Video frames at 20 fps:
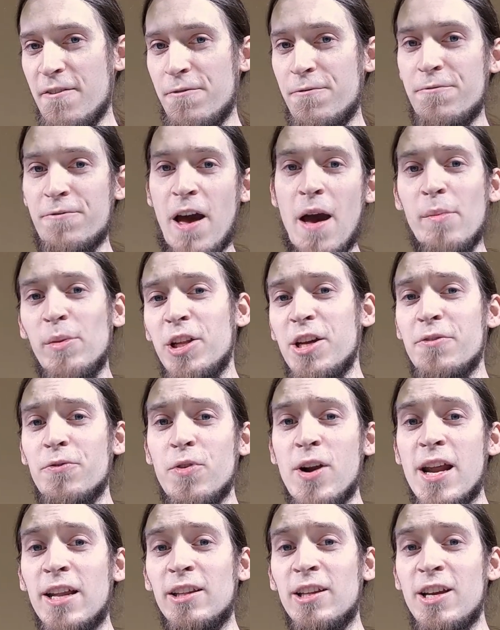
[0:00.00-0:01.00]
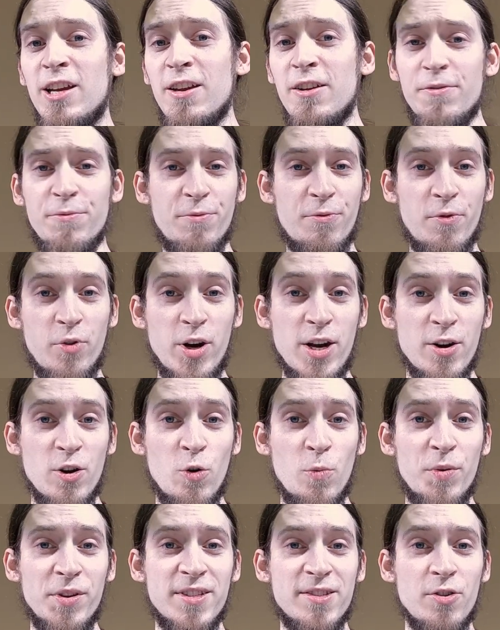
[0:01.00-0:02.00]
family-friendly, free and
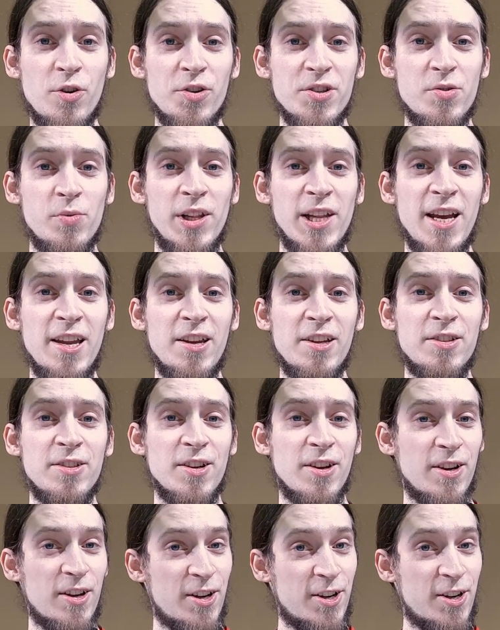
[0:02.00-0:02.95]
open source related